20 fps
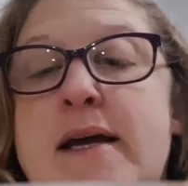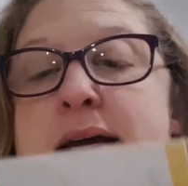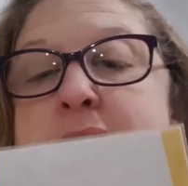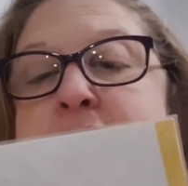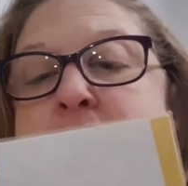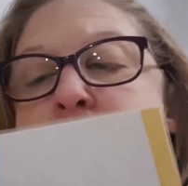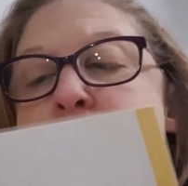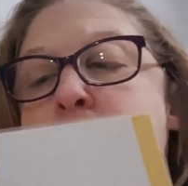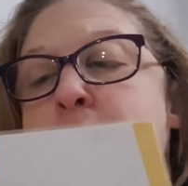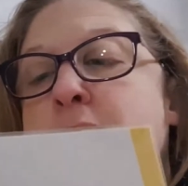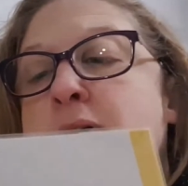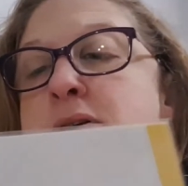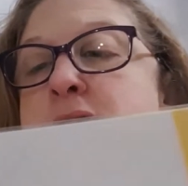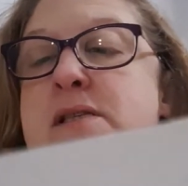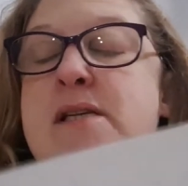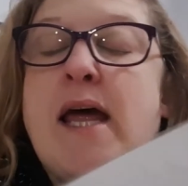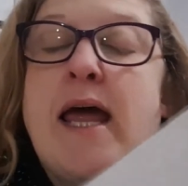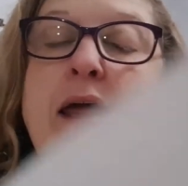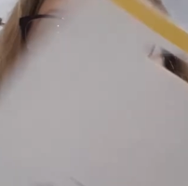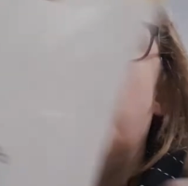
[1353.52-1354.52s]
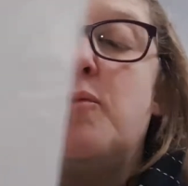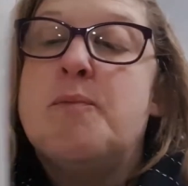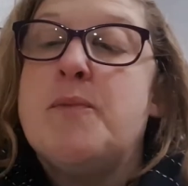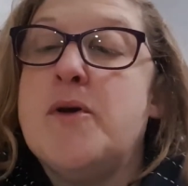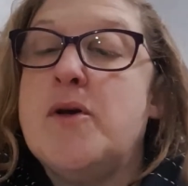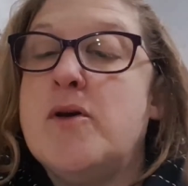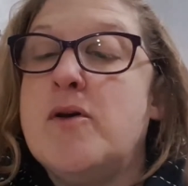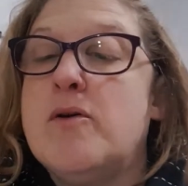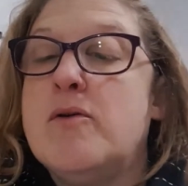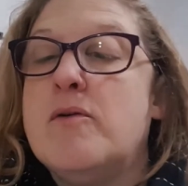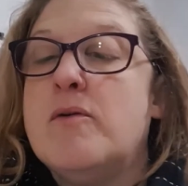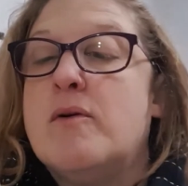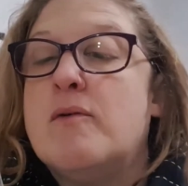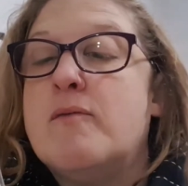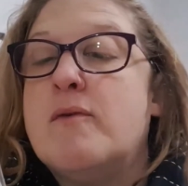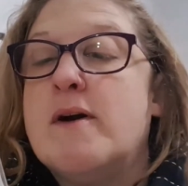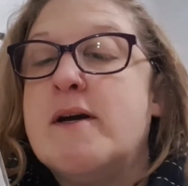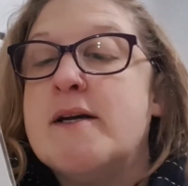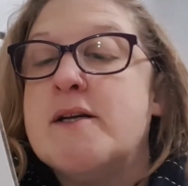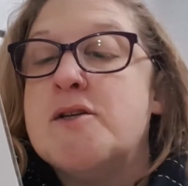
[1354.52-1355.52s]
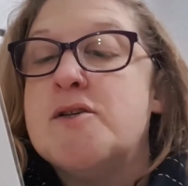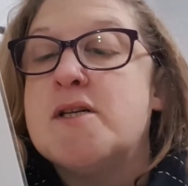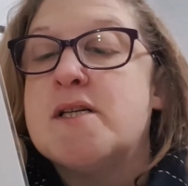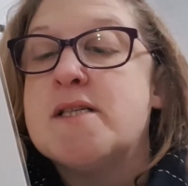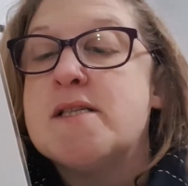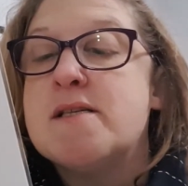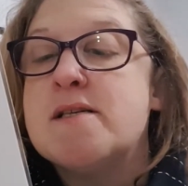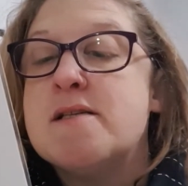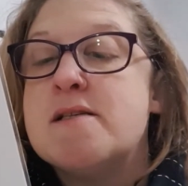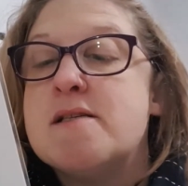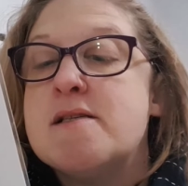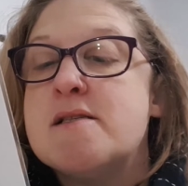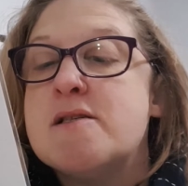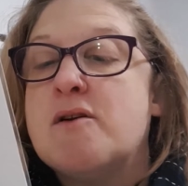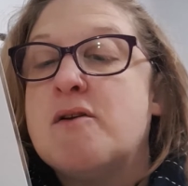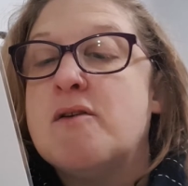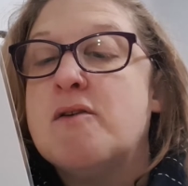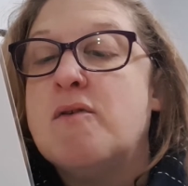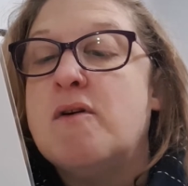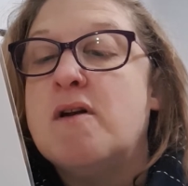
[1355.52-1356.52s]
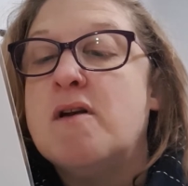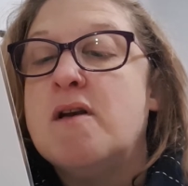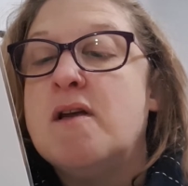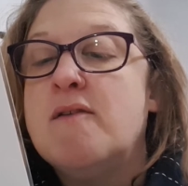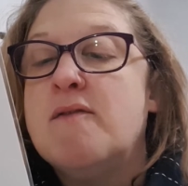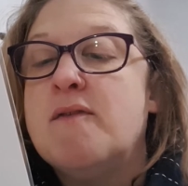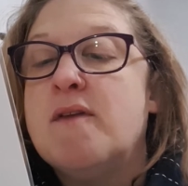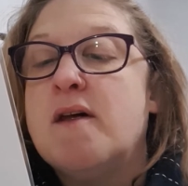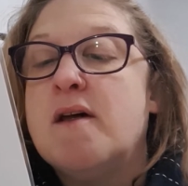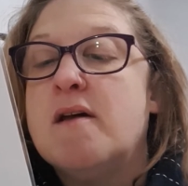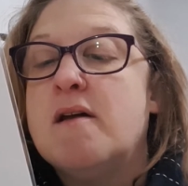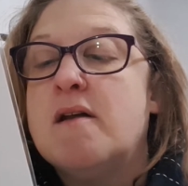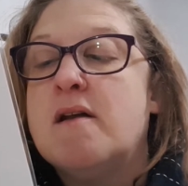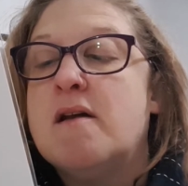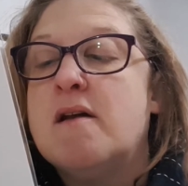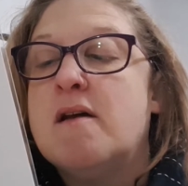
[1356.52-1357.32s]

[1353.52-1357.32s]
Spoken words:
is supposed to help you write addresses. So I thought I'd give that,